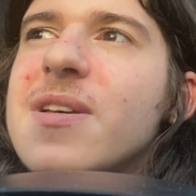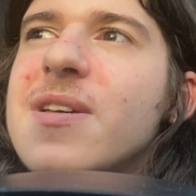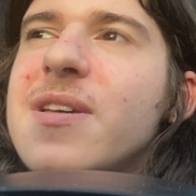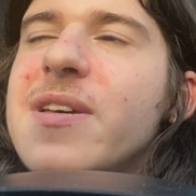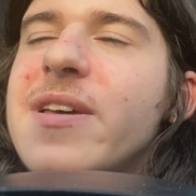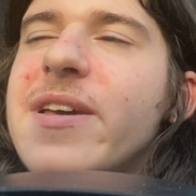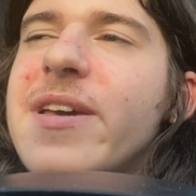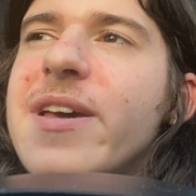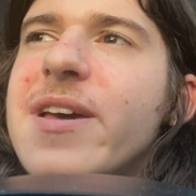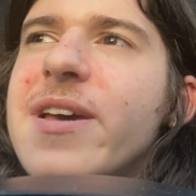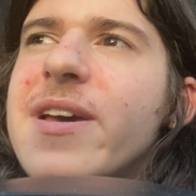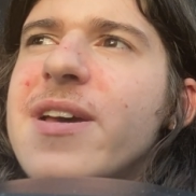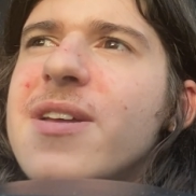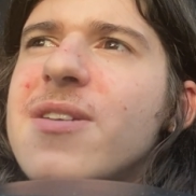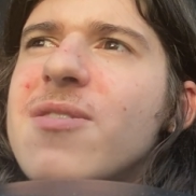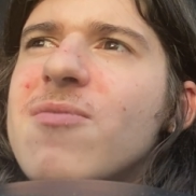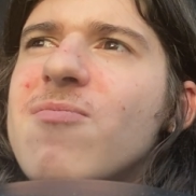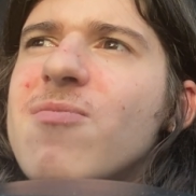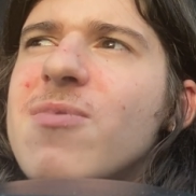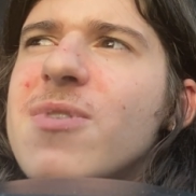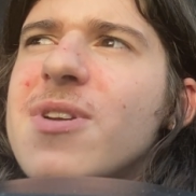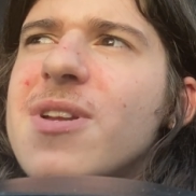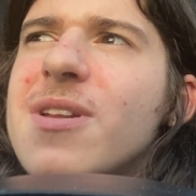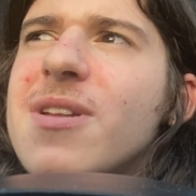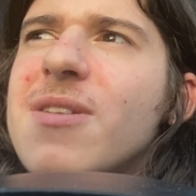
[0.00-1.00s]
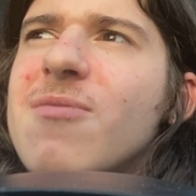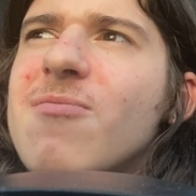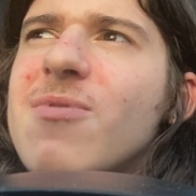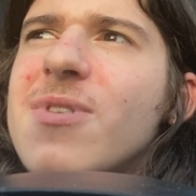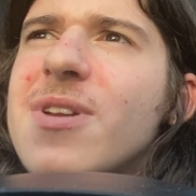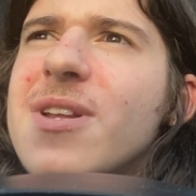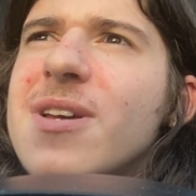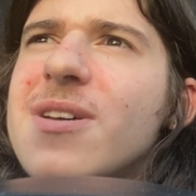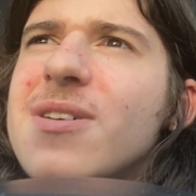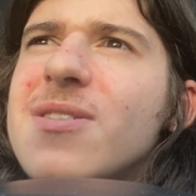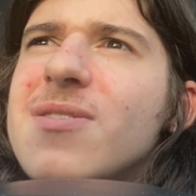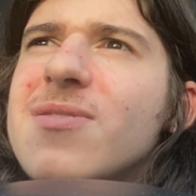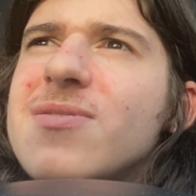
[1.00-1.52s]
And what
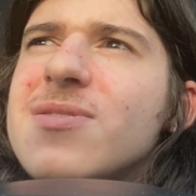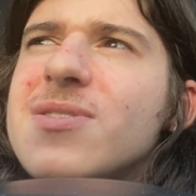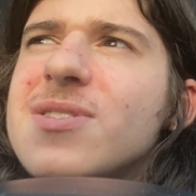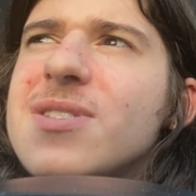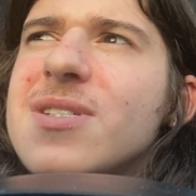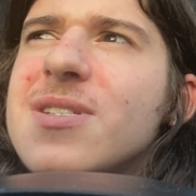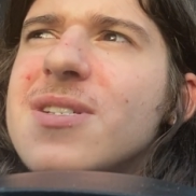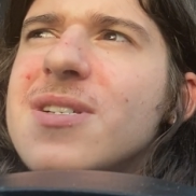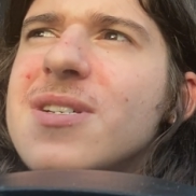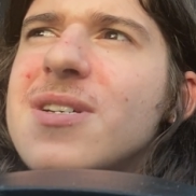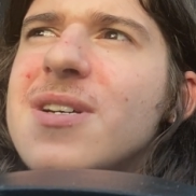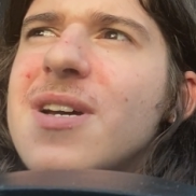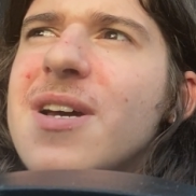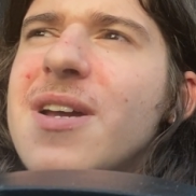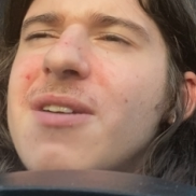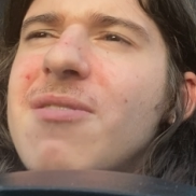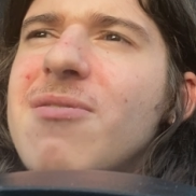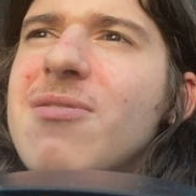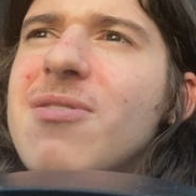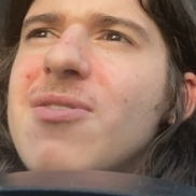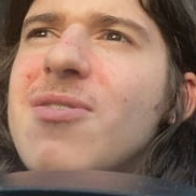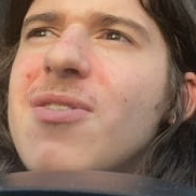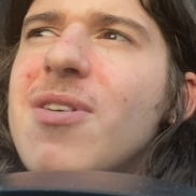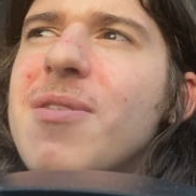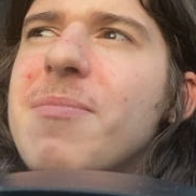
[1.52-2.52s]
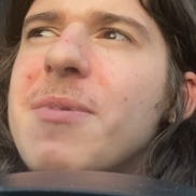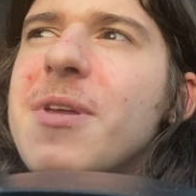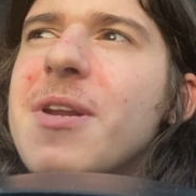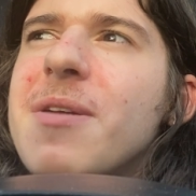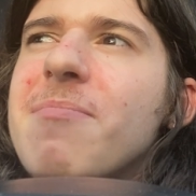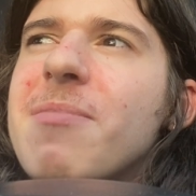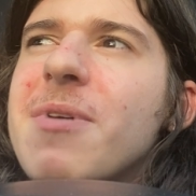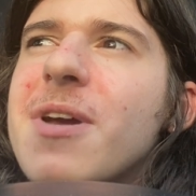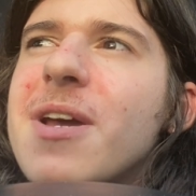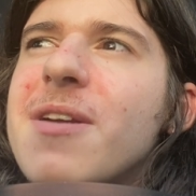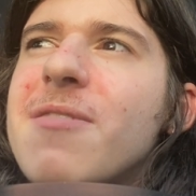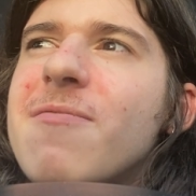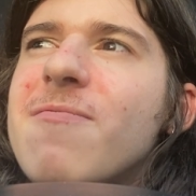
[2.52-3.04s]
else? I don't know. I mean,
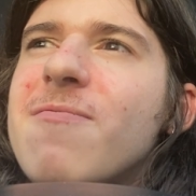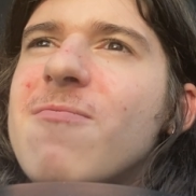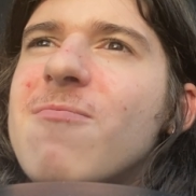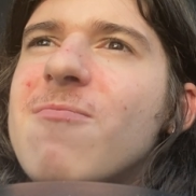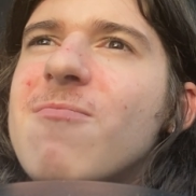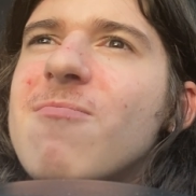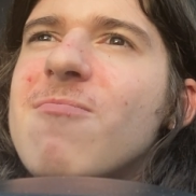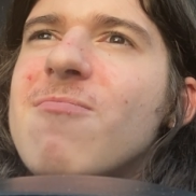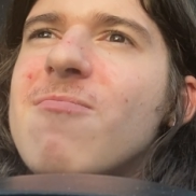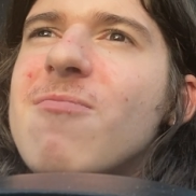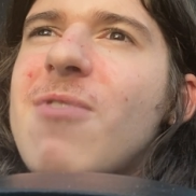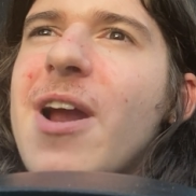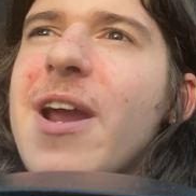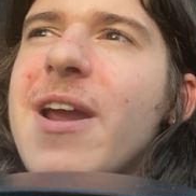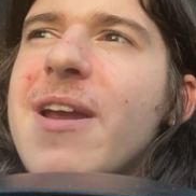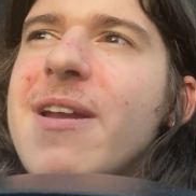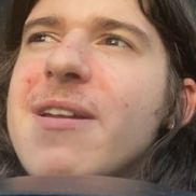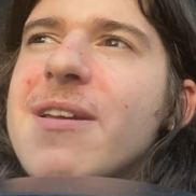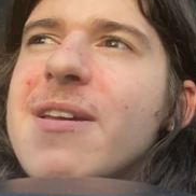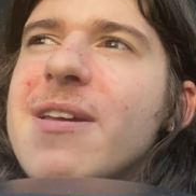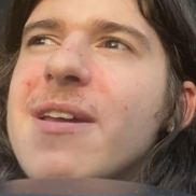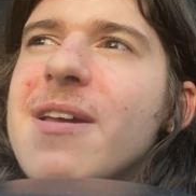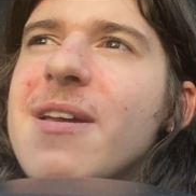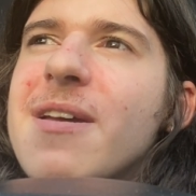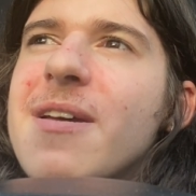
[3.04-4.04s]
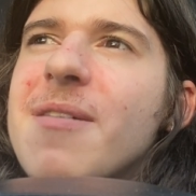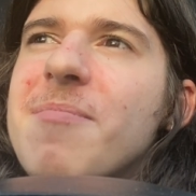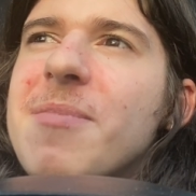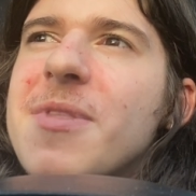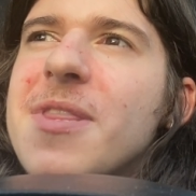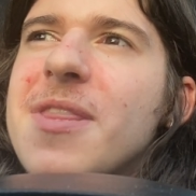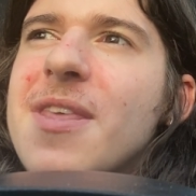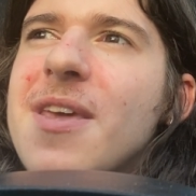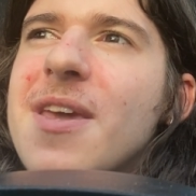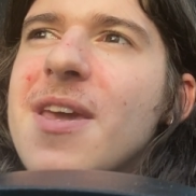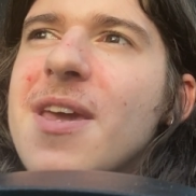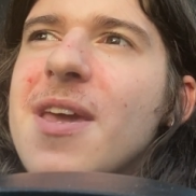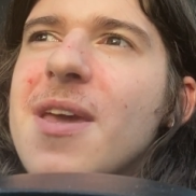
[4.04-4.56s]
I'm kind of writing. I've
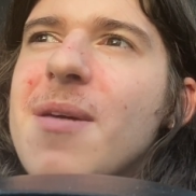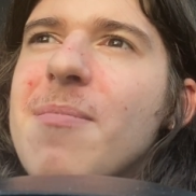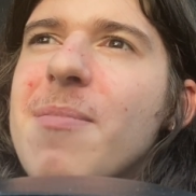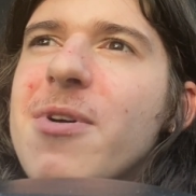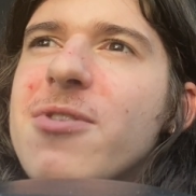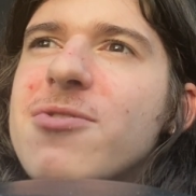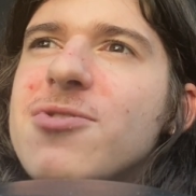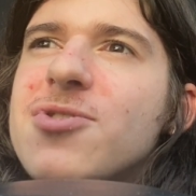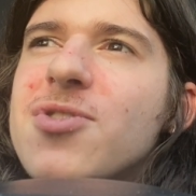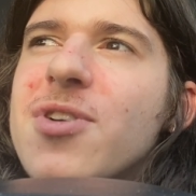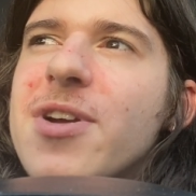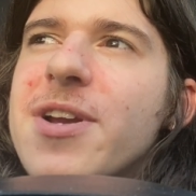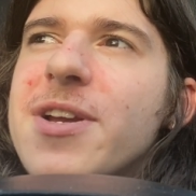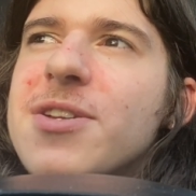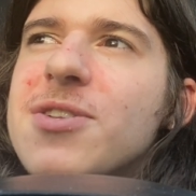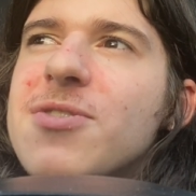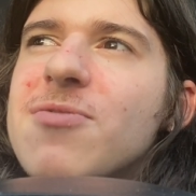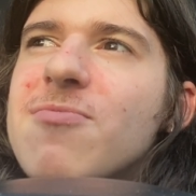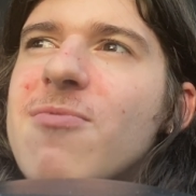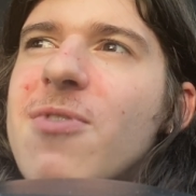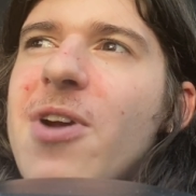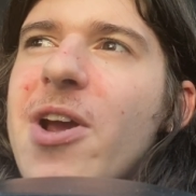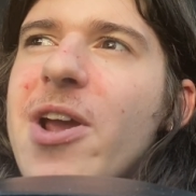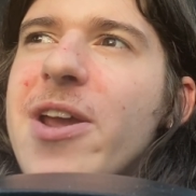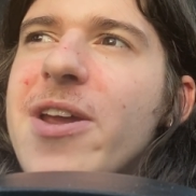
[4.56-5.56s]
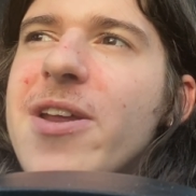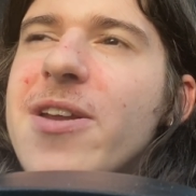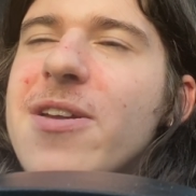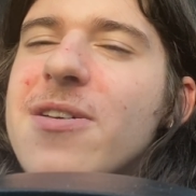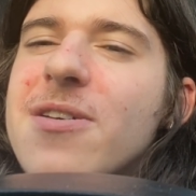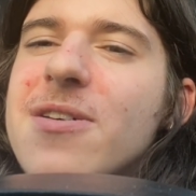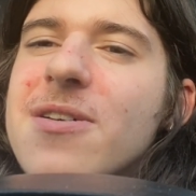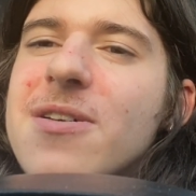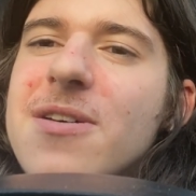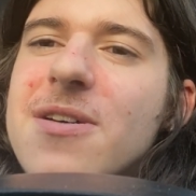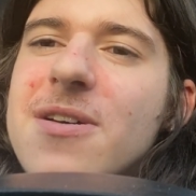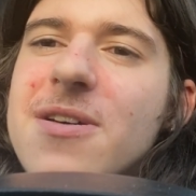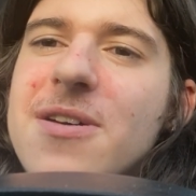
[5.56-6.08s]
been thinking about trying to write
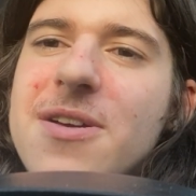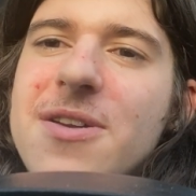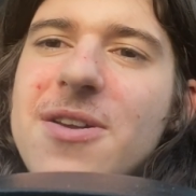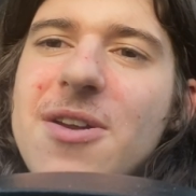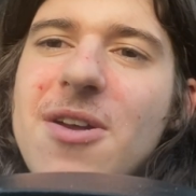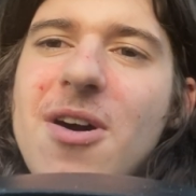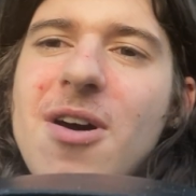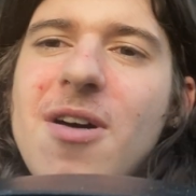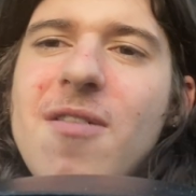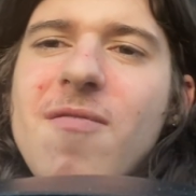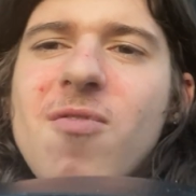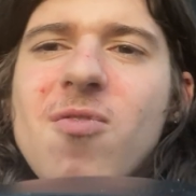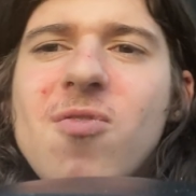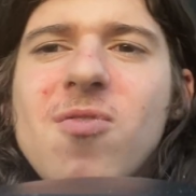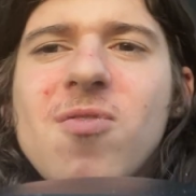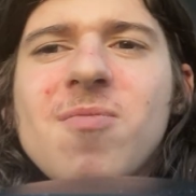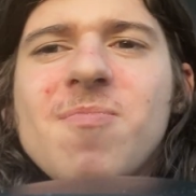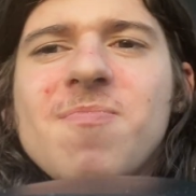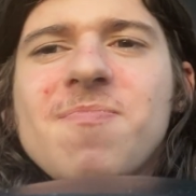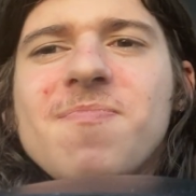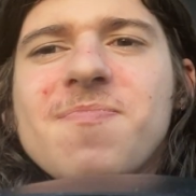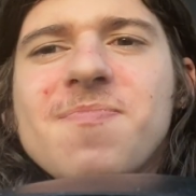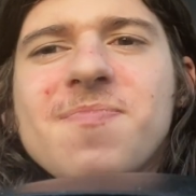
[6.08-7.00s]
a novel.